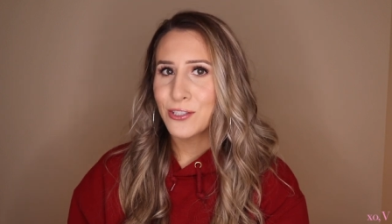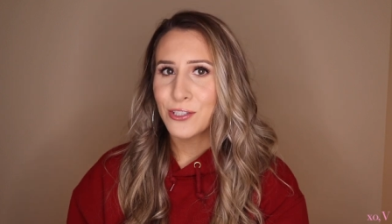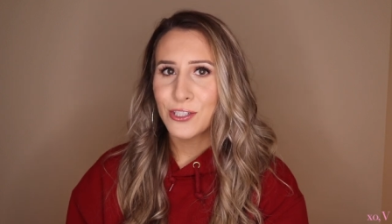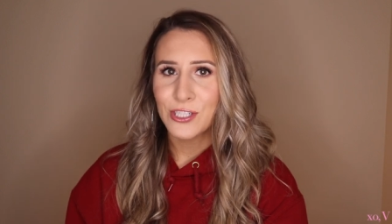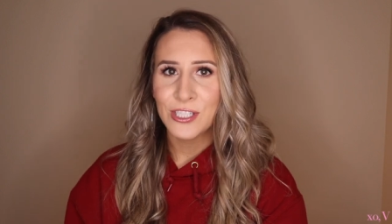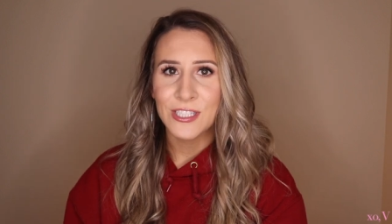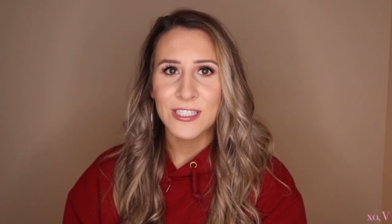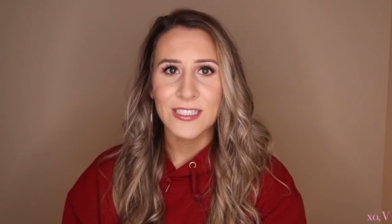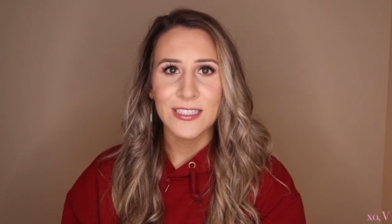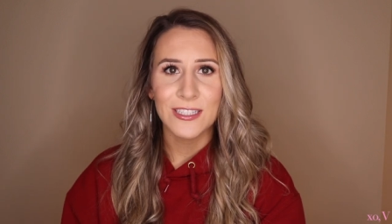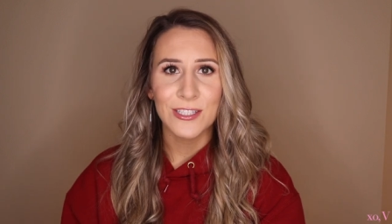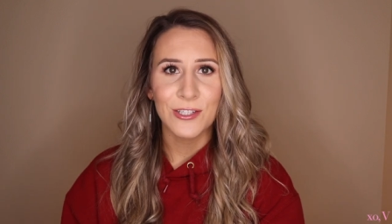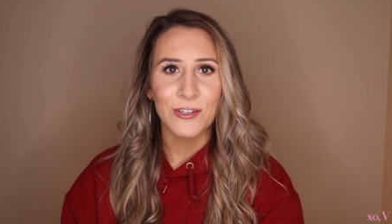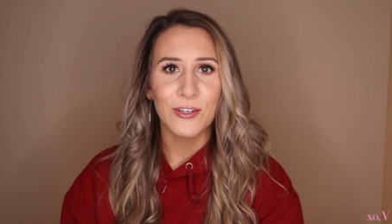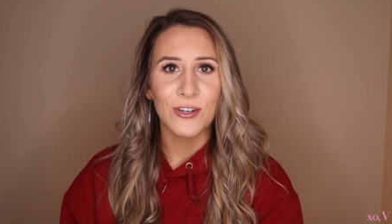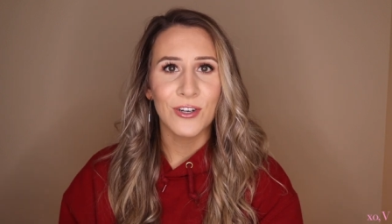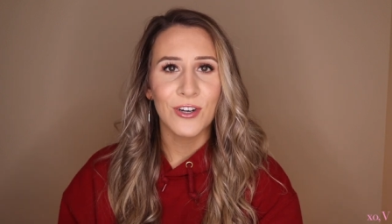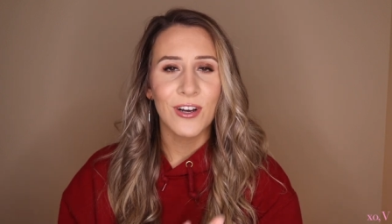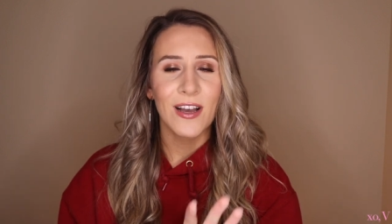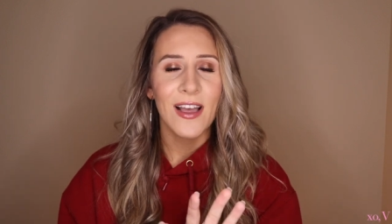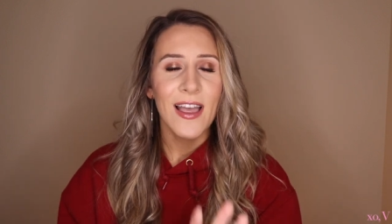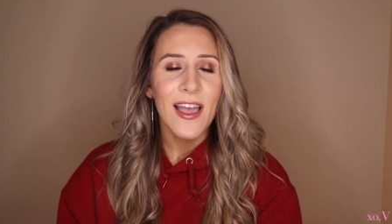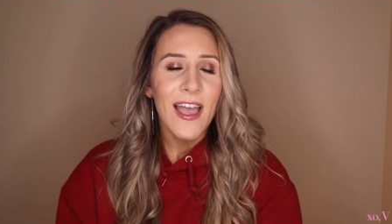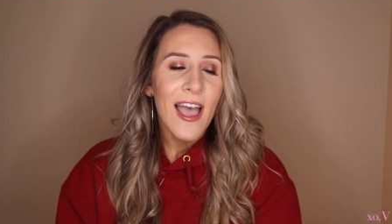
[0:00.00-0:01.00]
So just a
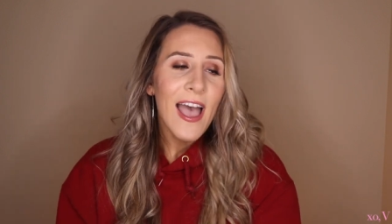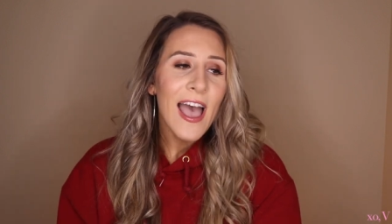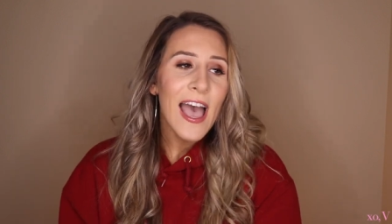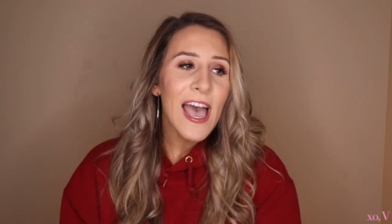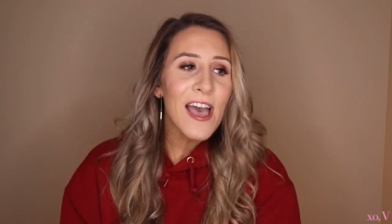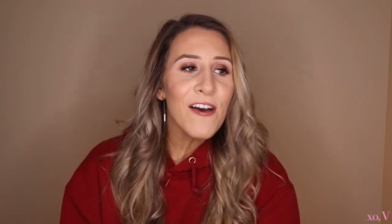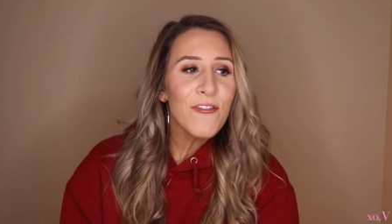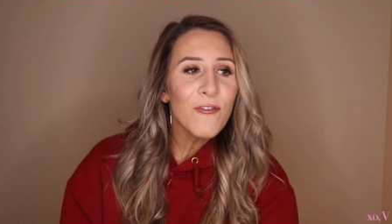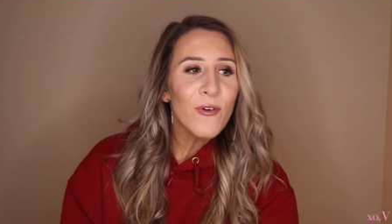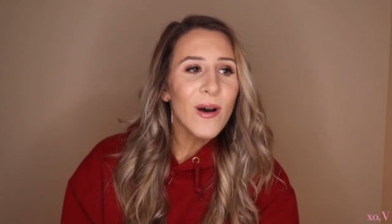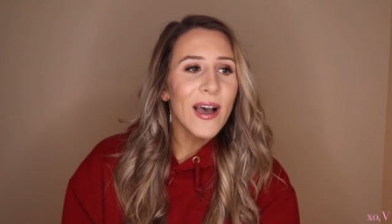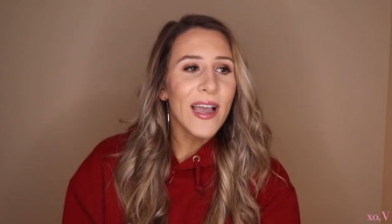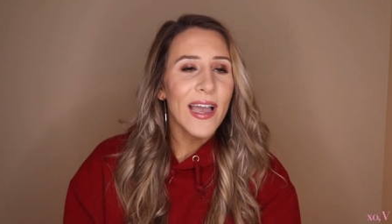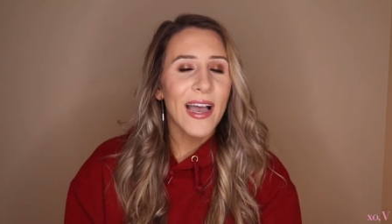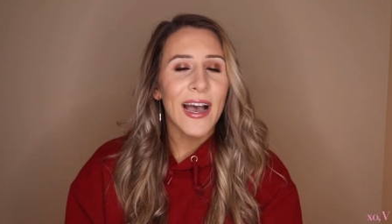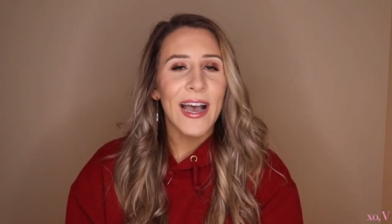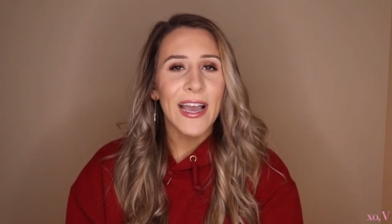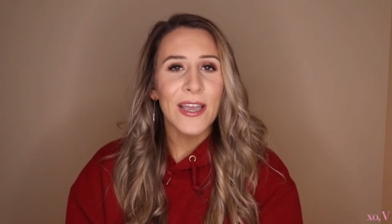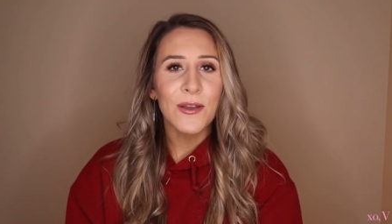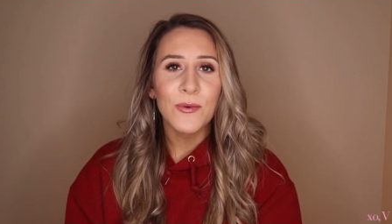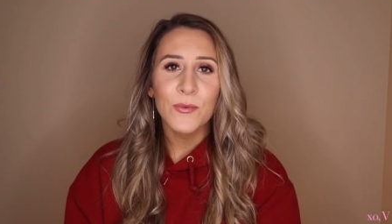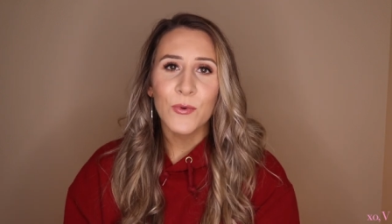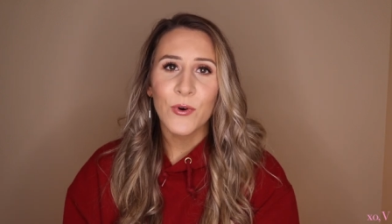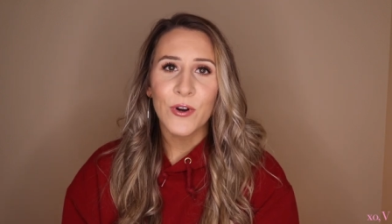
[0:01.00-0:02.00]
little
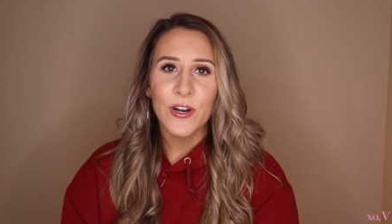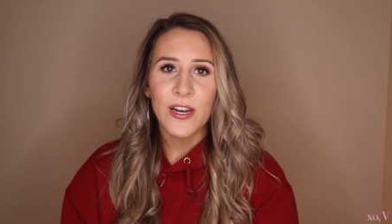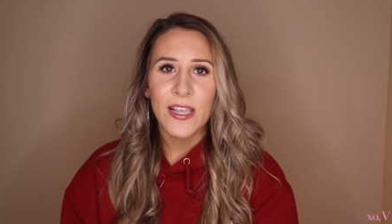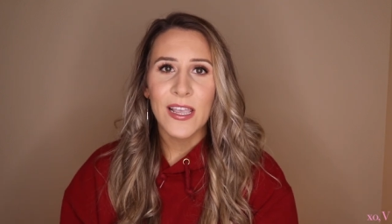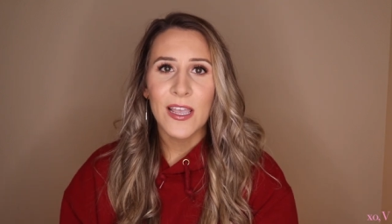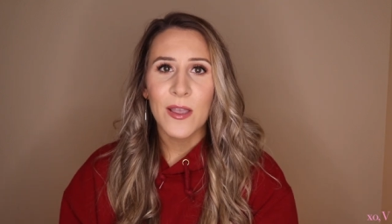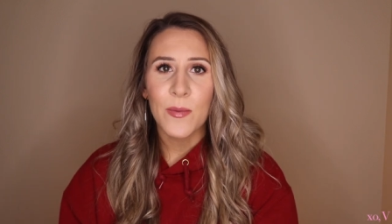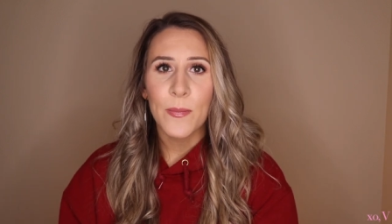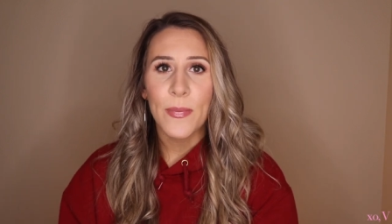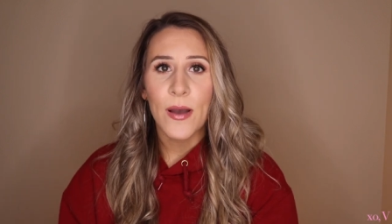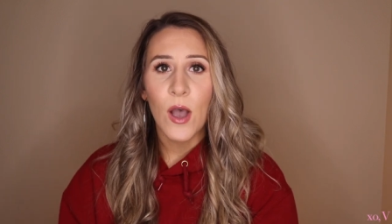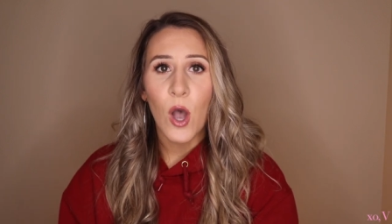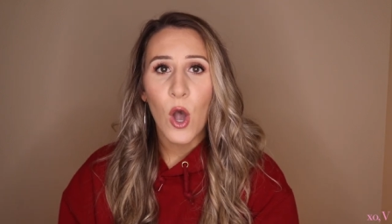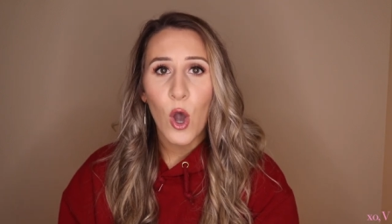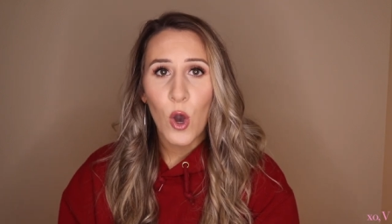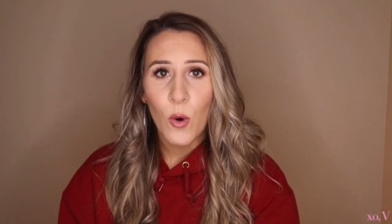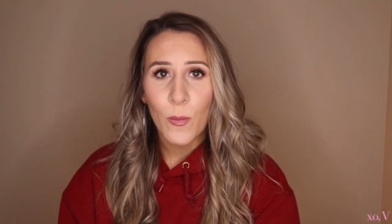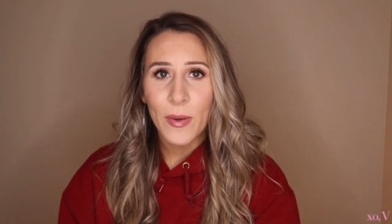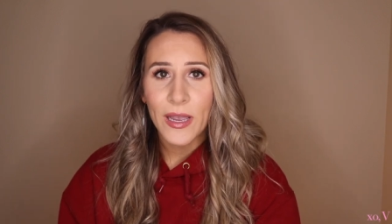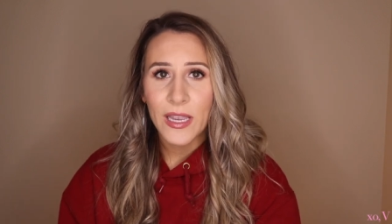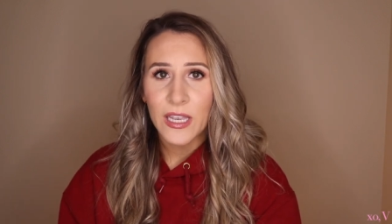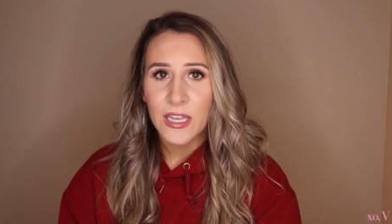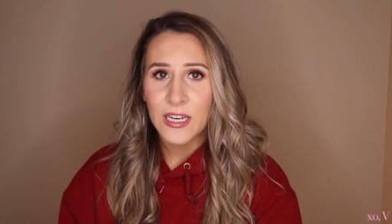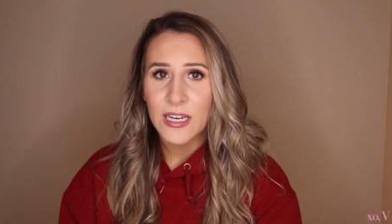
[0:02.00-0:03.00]
FYI warning, but oh
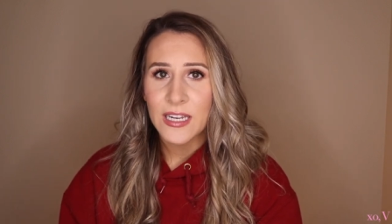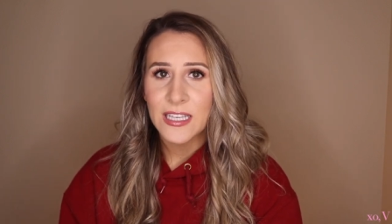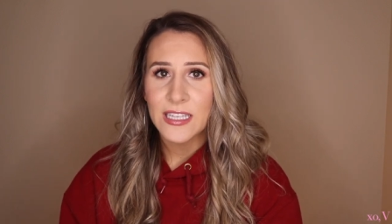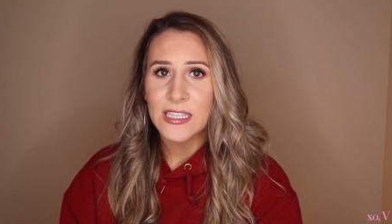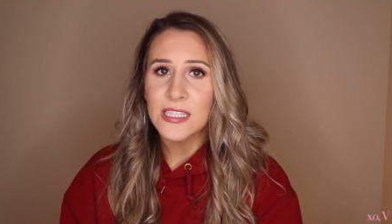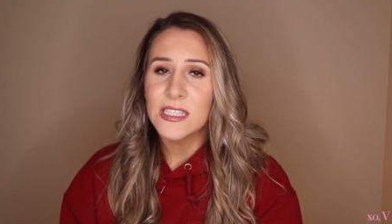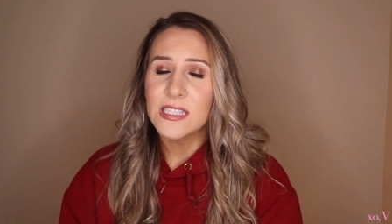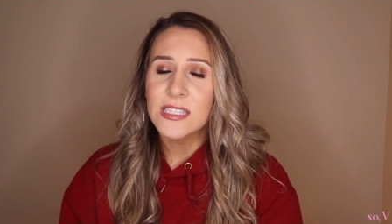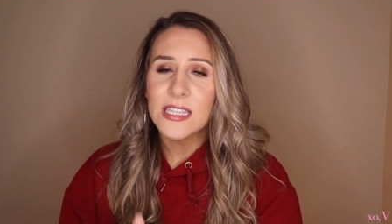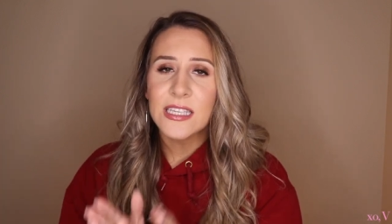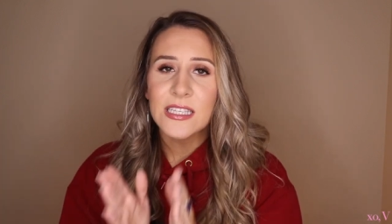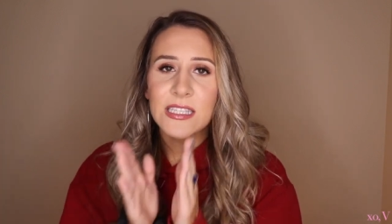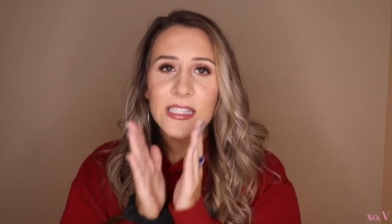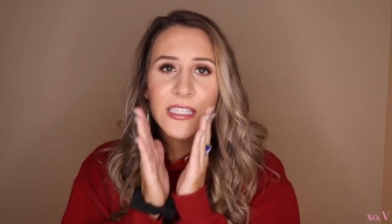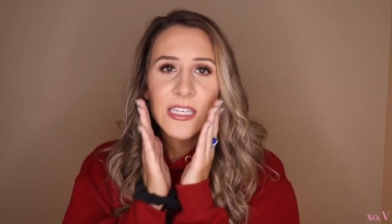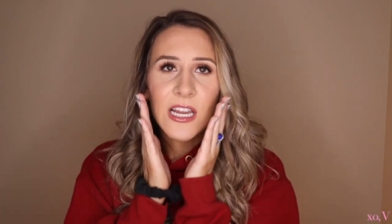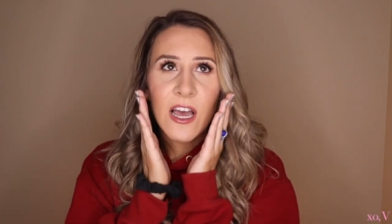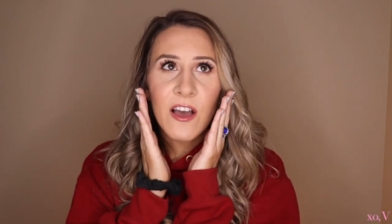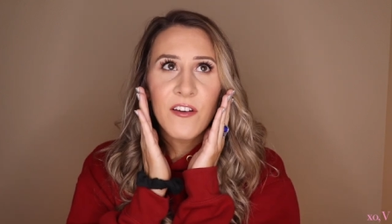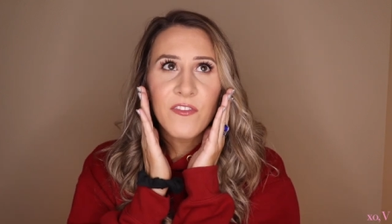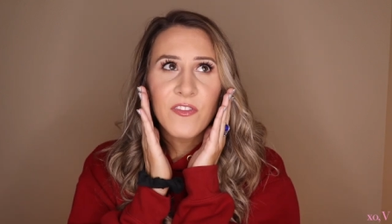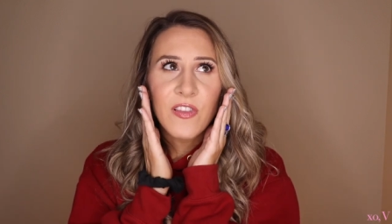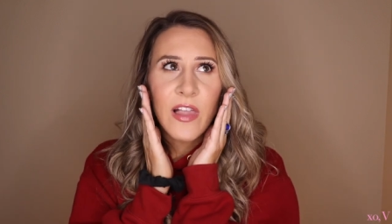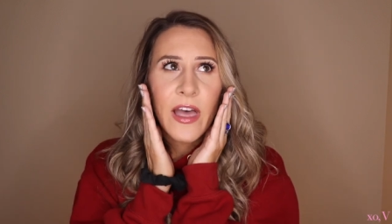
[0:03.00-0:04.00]
my goodness, this
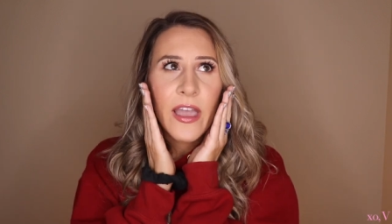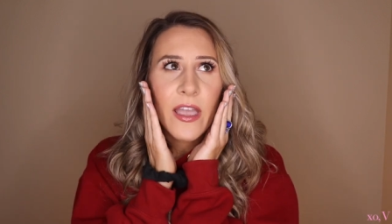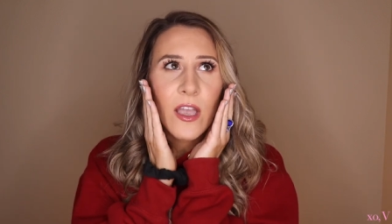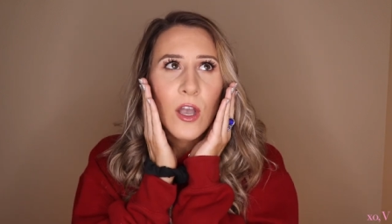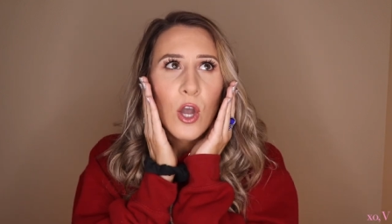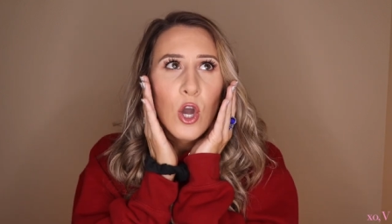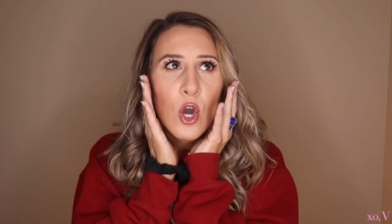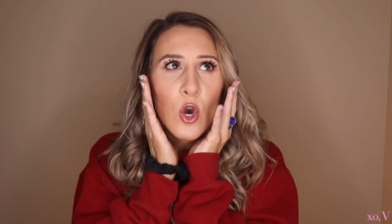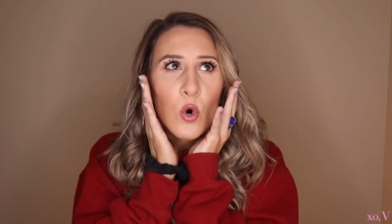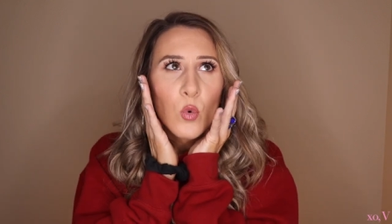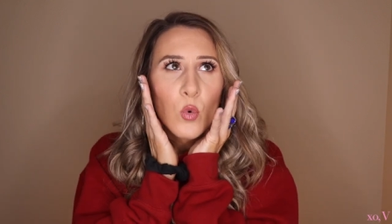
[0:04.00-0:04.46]
stuff like